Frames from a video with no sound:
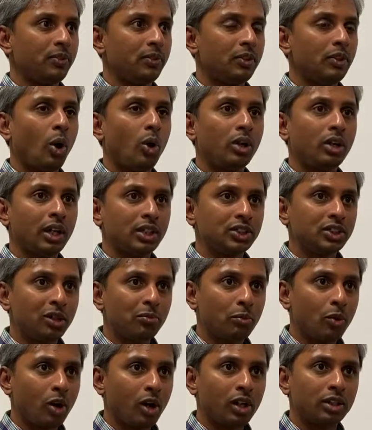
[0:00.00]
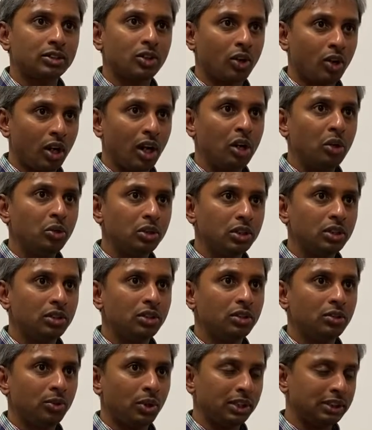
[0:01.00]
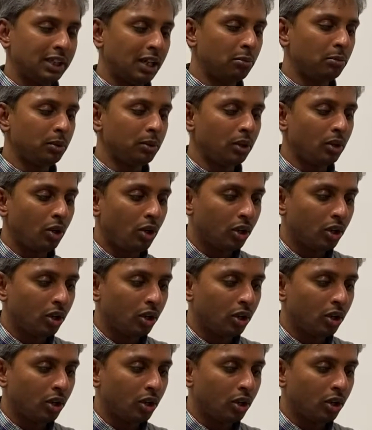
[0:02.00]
not tested products are allowed. For example,